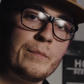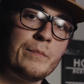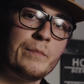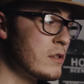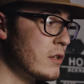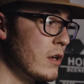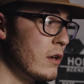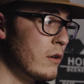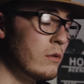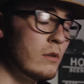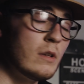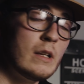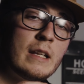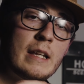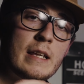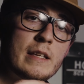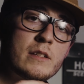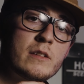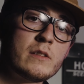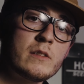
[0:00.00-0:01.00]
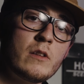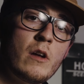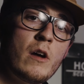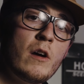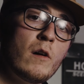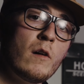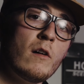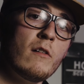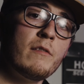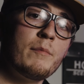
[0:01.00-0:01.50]
So let's
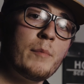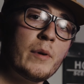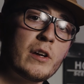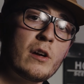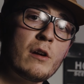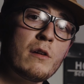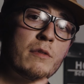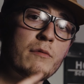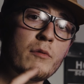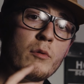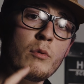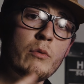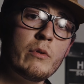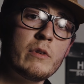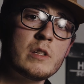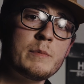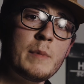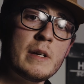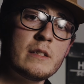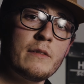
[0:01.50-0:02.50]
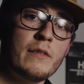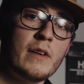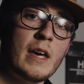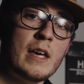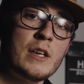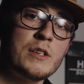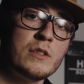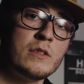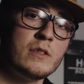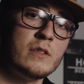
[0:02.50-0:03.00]
start off by going through all the
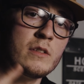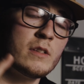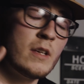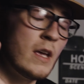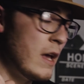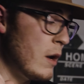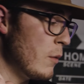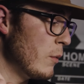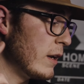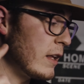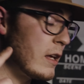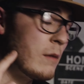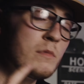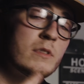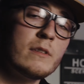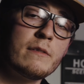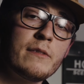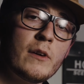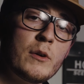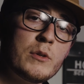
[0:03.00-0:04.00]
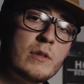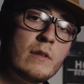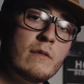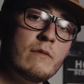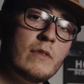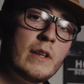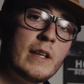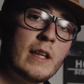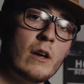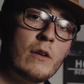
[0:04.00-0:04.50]
specifications when it comes to photo and
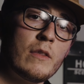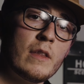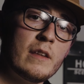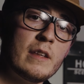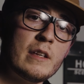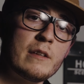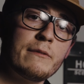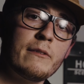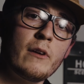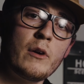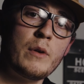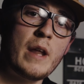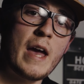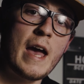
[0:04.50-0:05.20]
video that this phone